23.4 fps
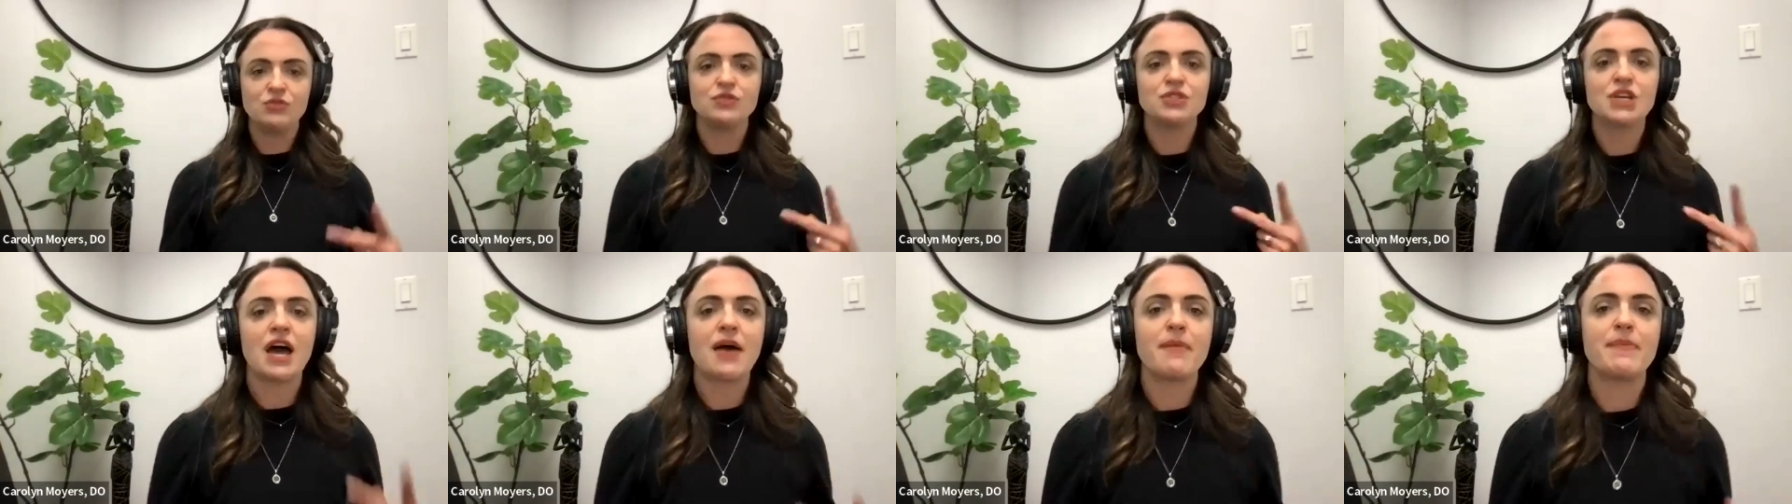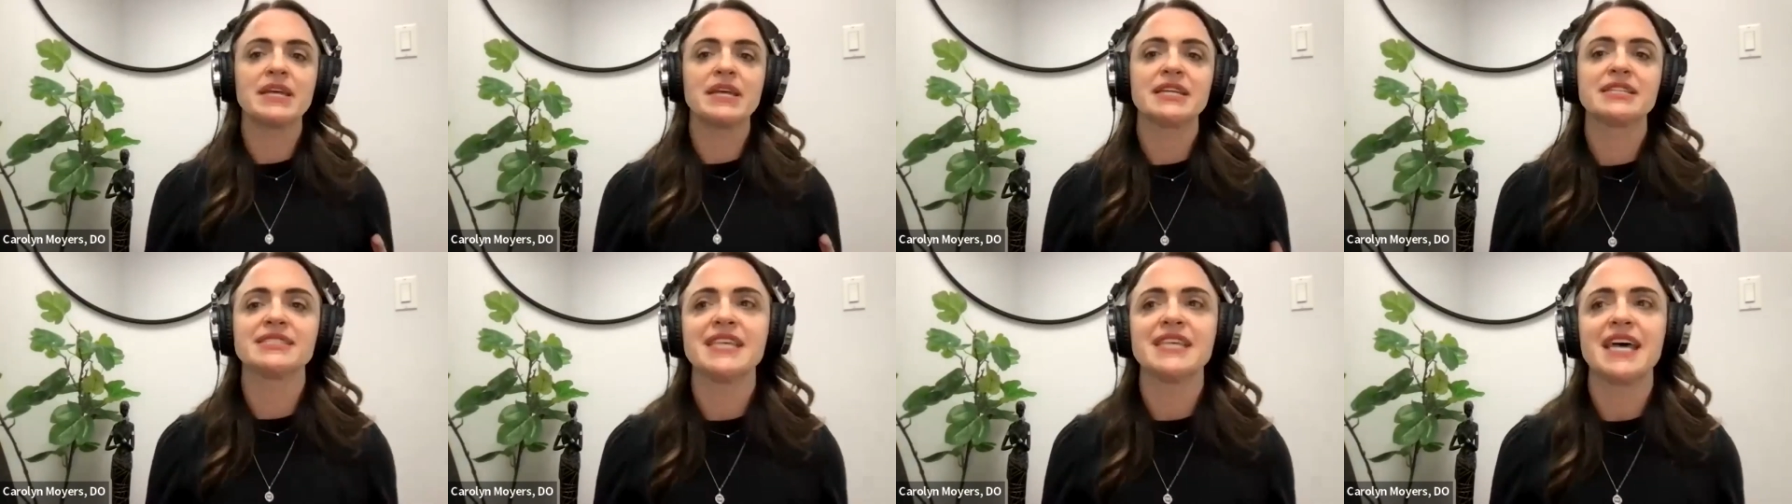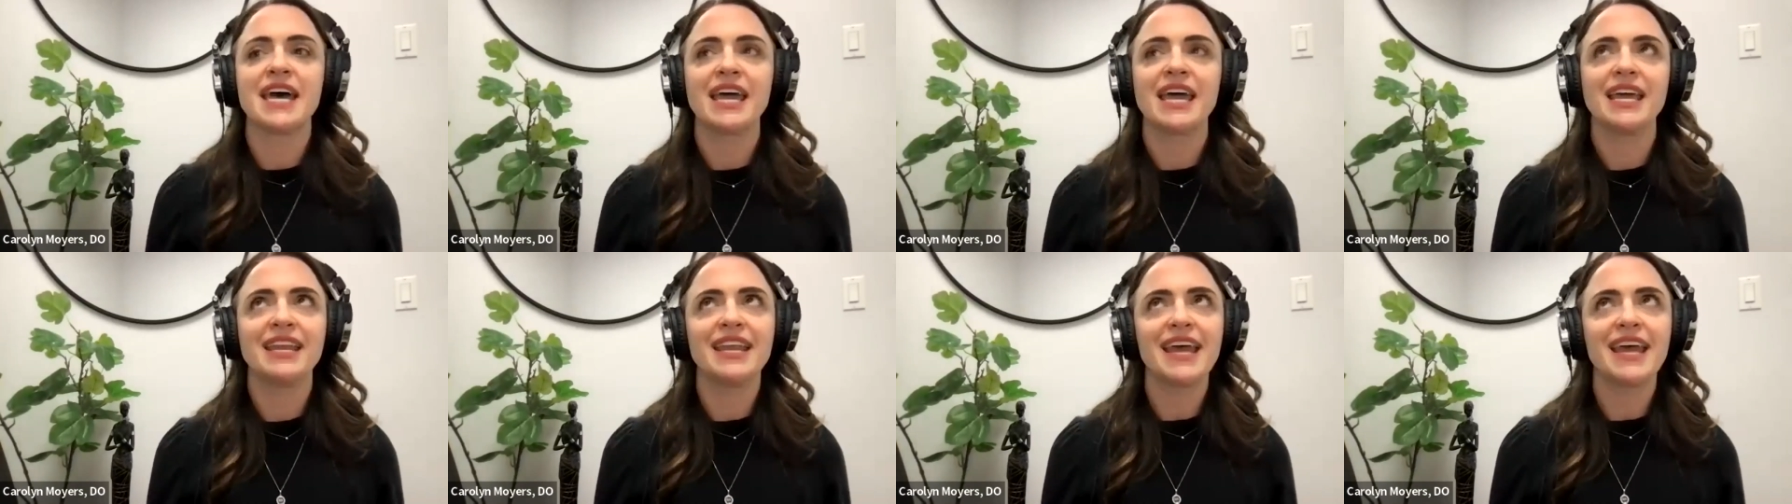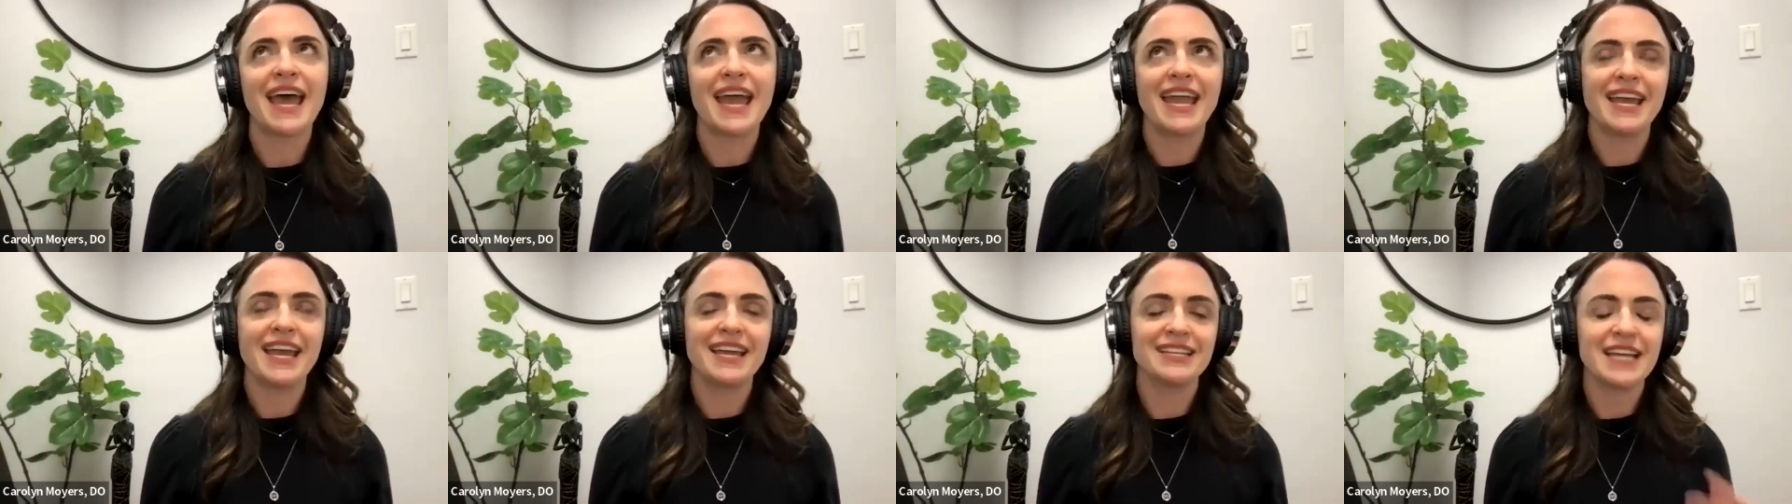topics that
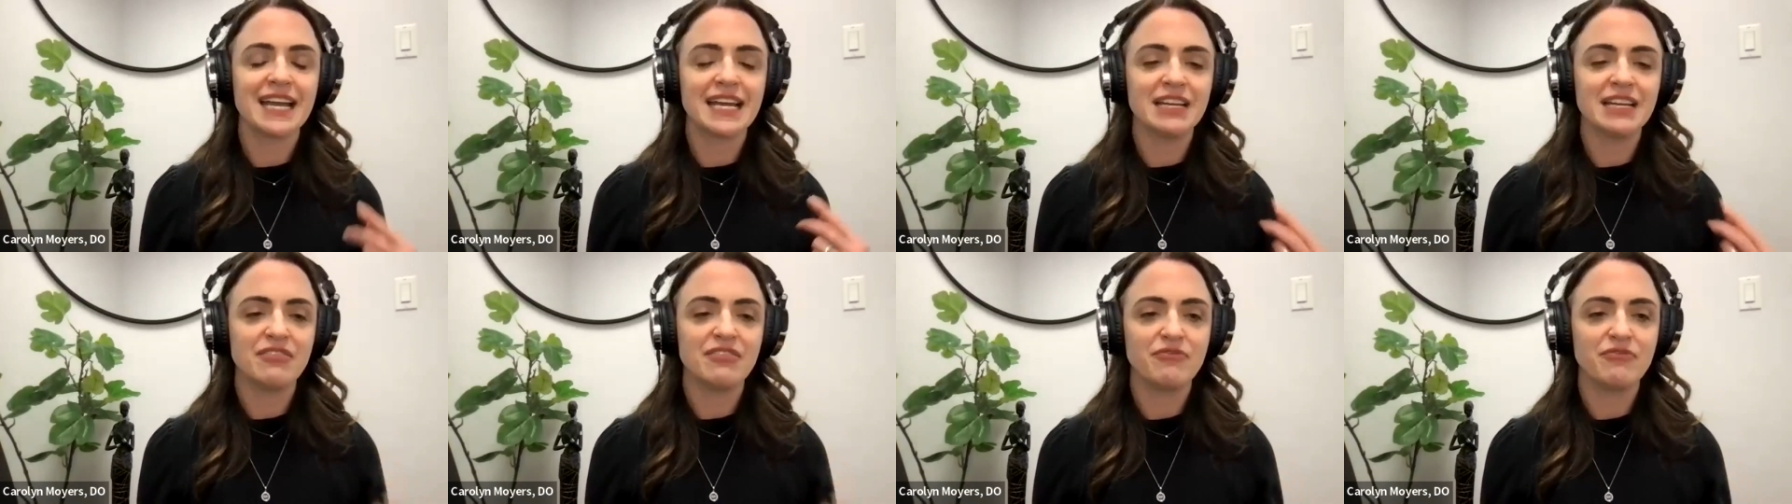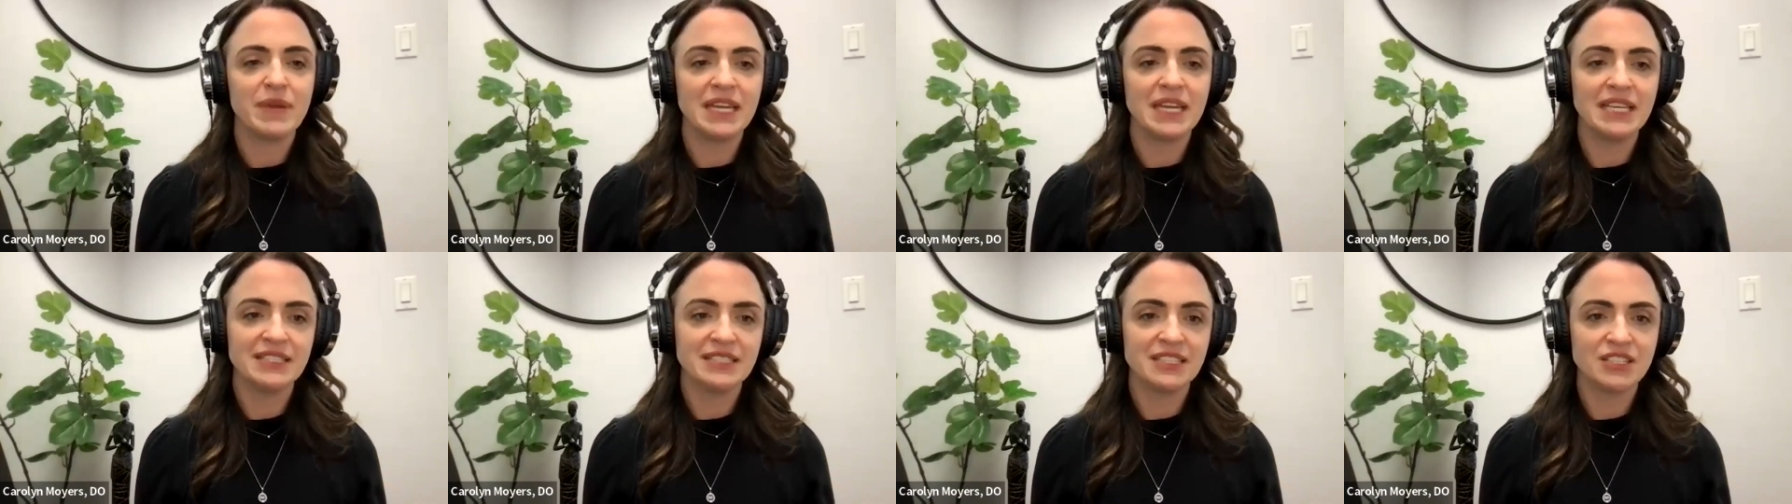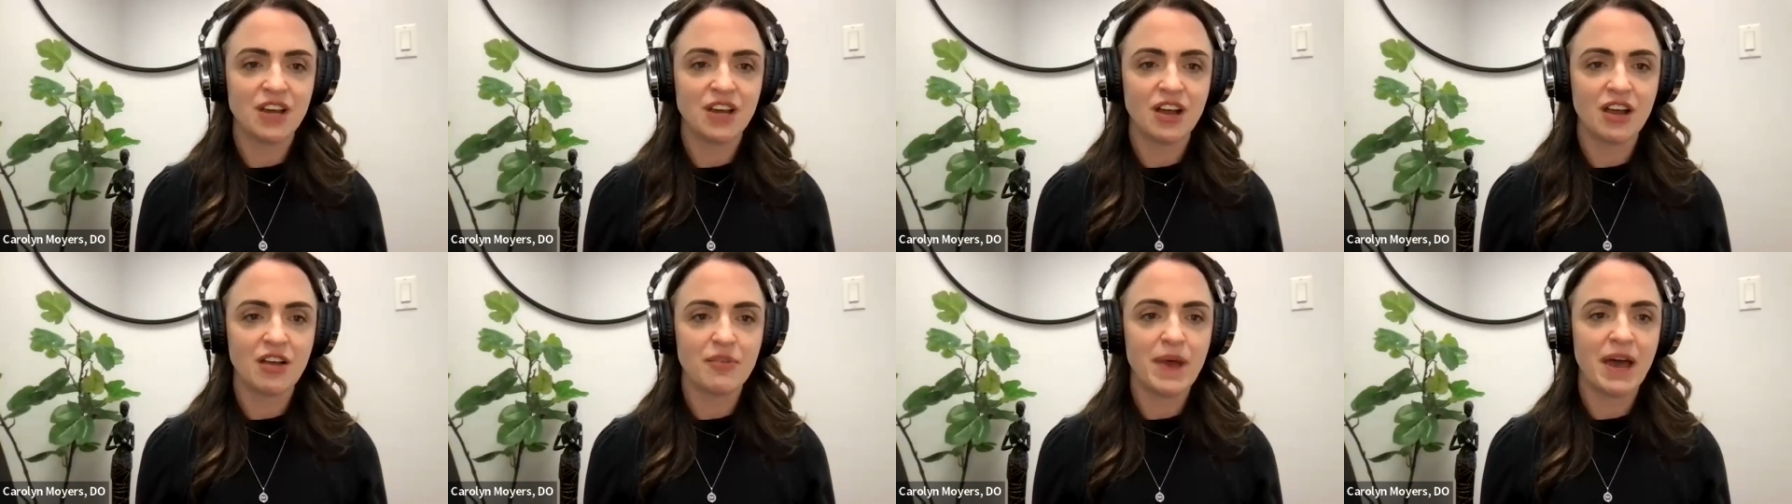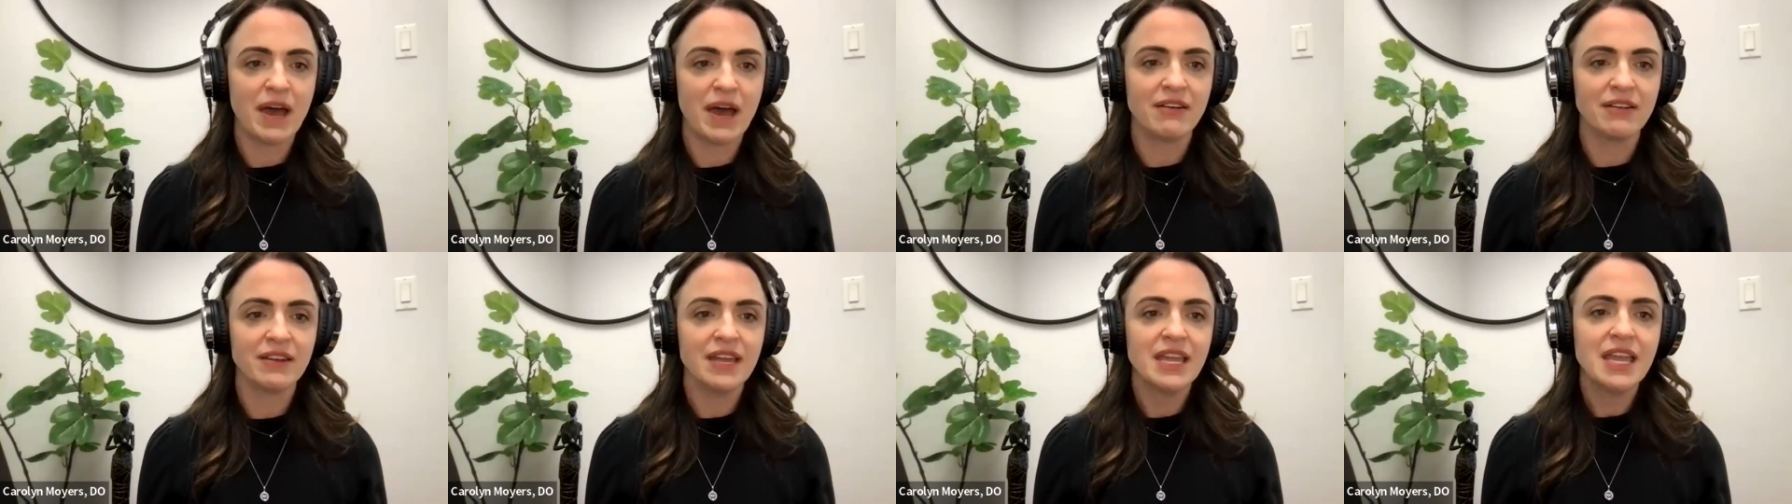I had kind of pinned to talk
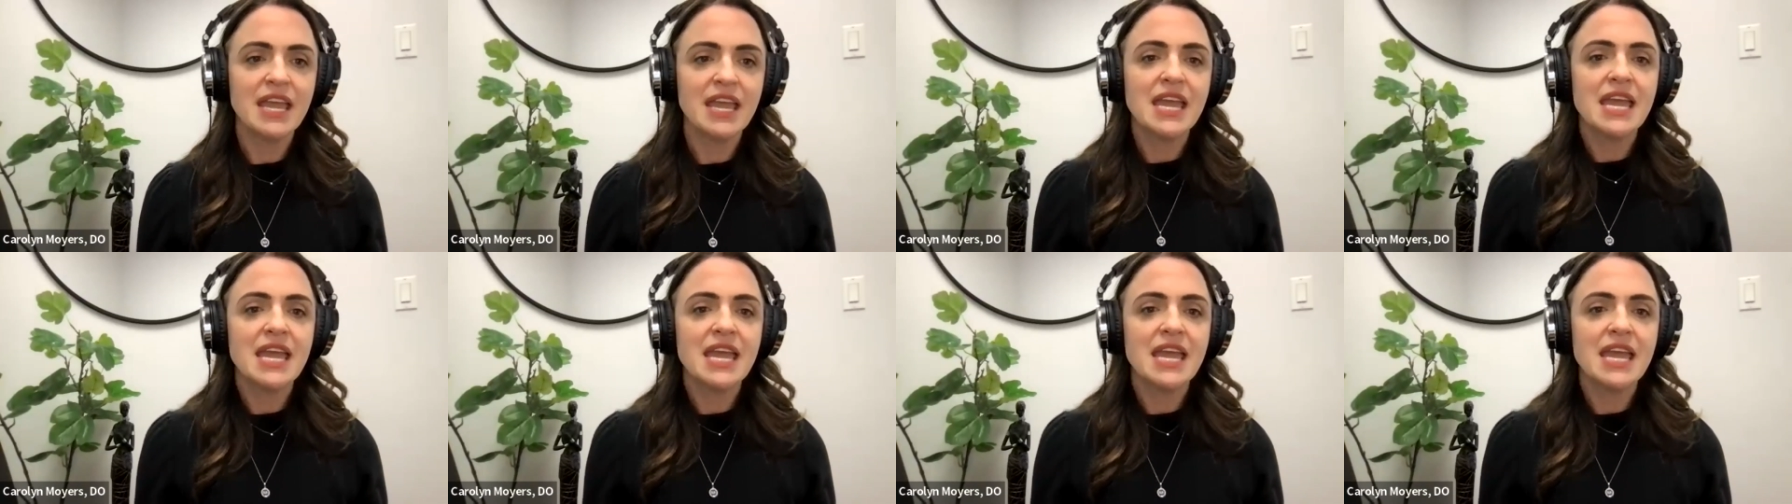about.